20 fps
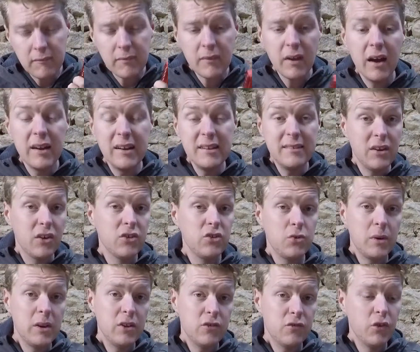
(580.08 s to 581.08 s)
And it tells you
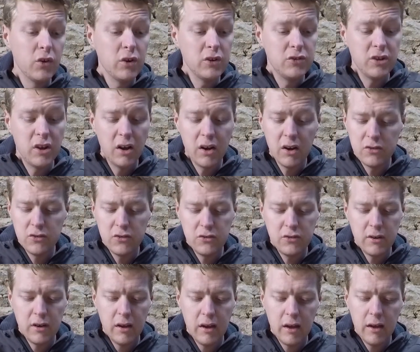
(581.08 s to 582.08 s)
when it's fully charged
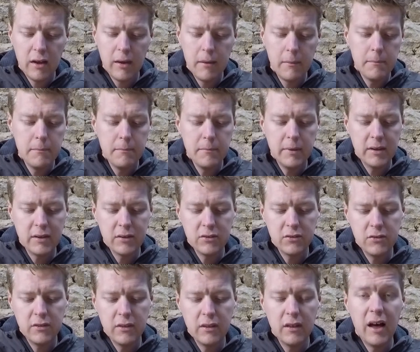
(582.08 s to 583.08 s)
because
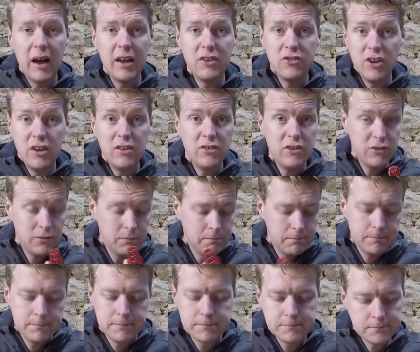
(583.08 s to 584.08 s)
the light changes.
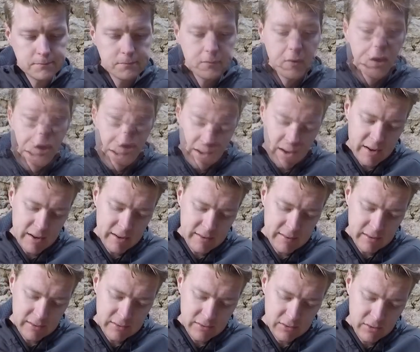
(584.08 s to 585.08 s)
And it
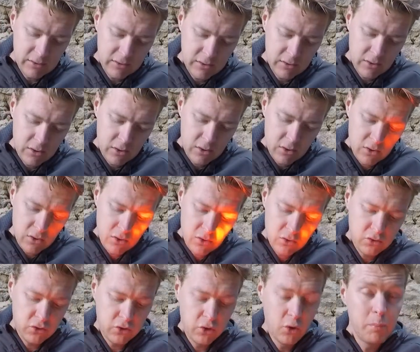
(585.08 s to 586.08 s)
is
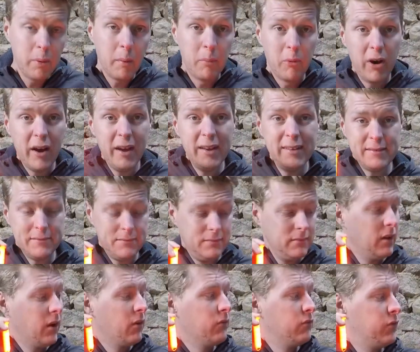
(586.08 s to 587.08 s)
super bright
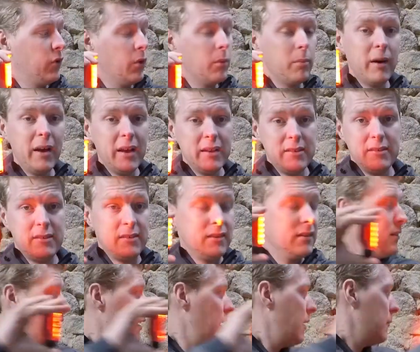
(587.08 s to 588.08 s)
on full blast,
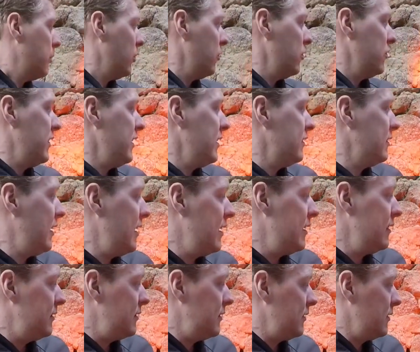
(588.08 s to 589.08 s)
but this
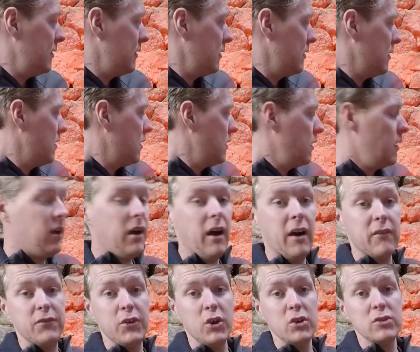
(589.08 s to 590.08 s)
is a
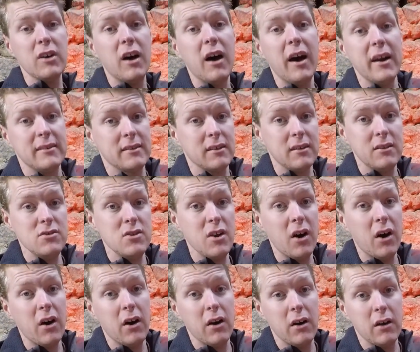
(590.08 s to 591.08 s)
floodlight,
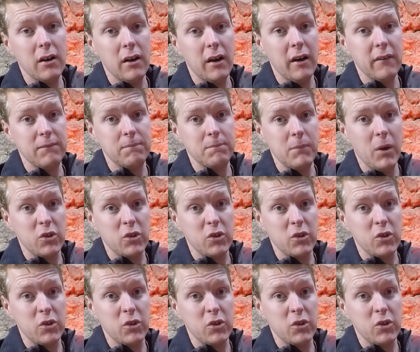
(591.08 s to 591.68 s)
not a